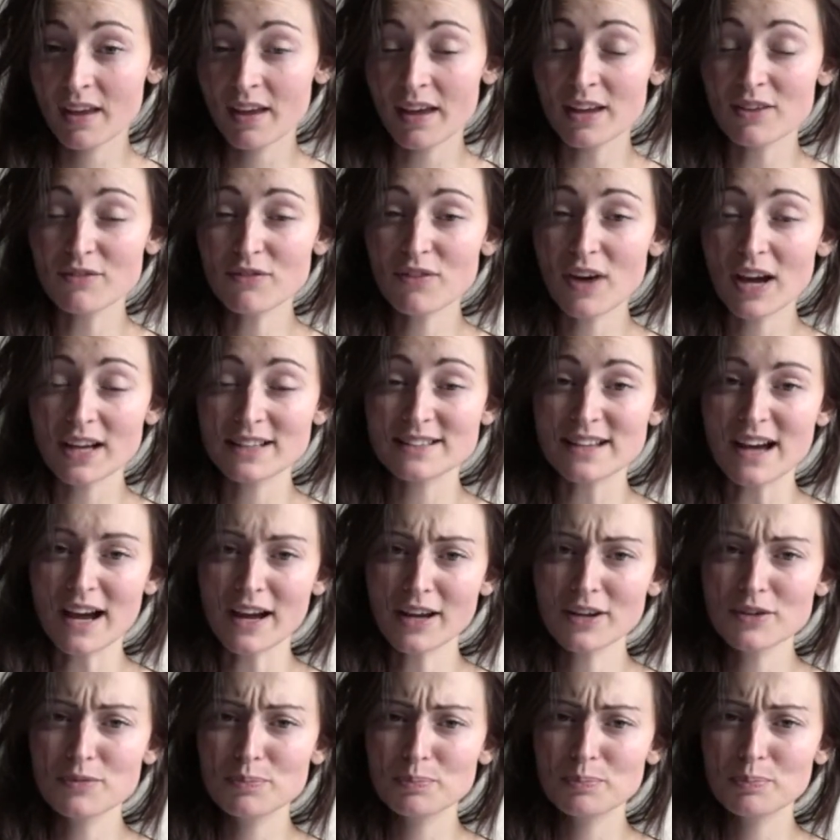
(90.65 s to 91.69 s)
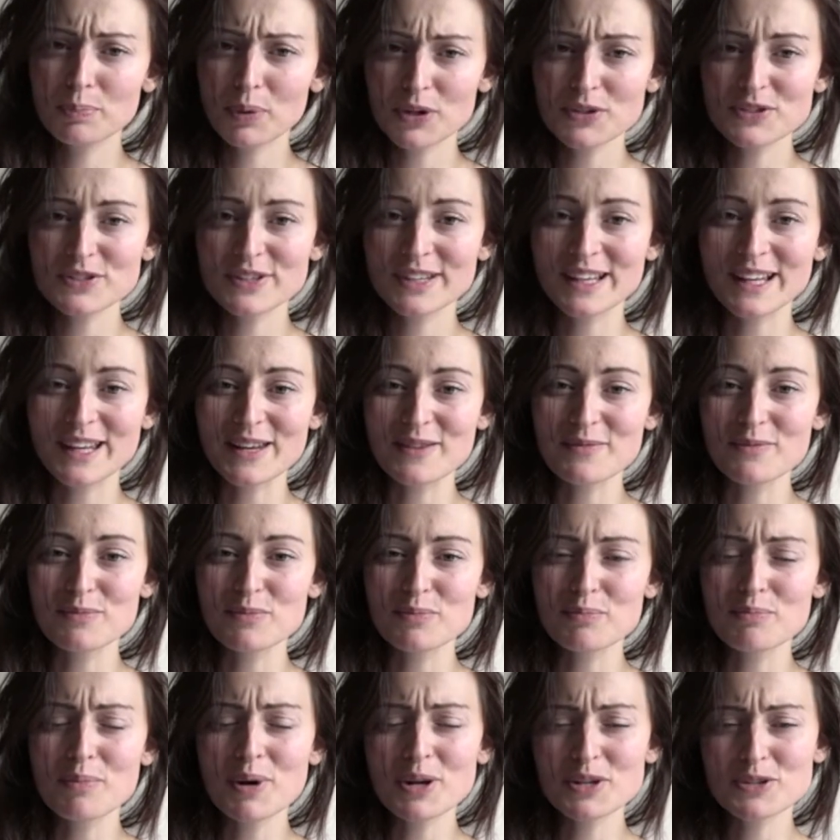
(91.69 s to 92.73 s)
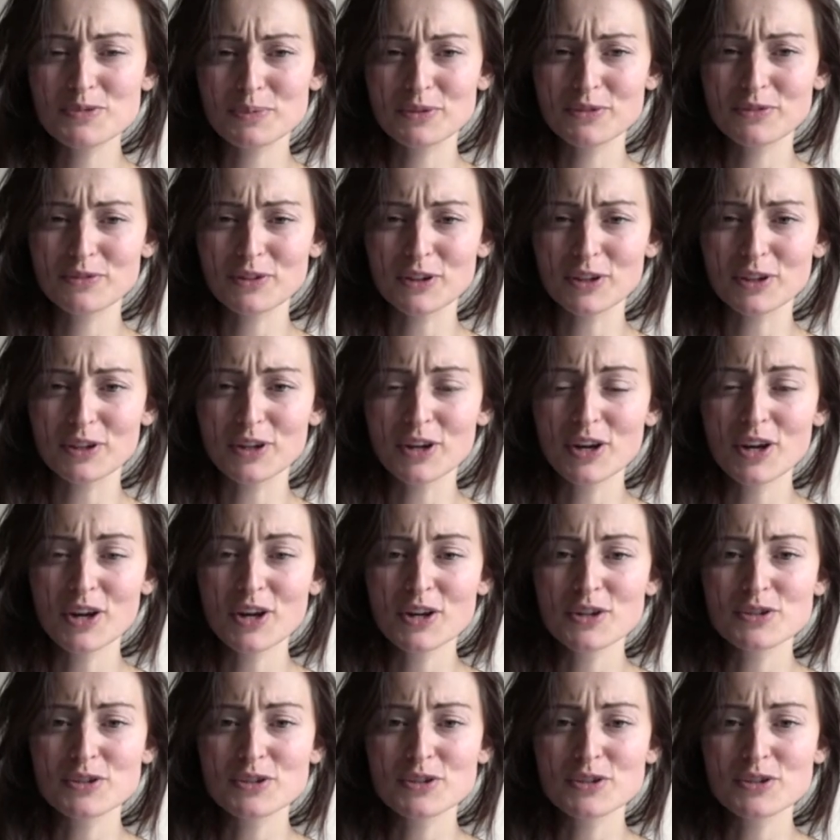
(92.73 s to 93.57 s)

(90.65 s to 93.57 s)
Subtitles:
In fact, I'd personally much prefer